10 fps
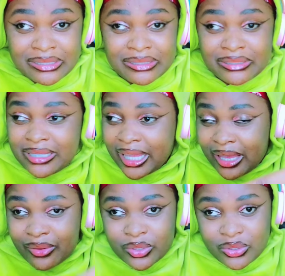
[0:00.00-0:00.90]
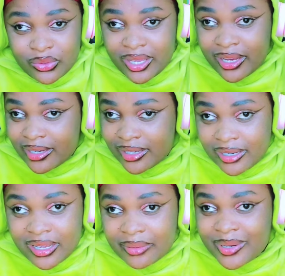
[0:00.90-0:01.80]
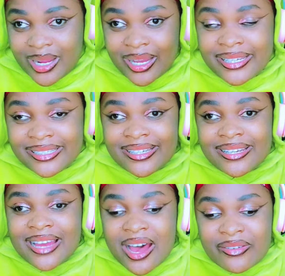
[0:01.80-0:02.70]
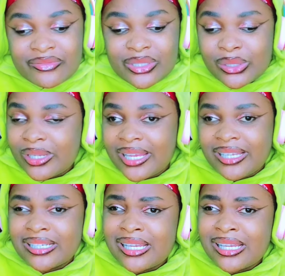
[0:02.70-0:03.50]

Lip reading: the chaos to end. Like, bruh, he didn't have to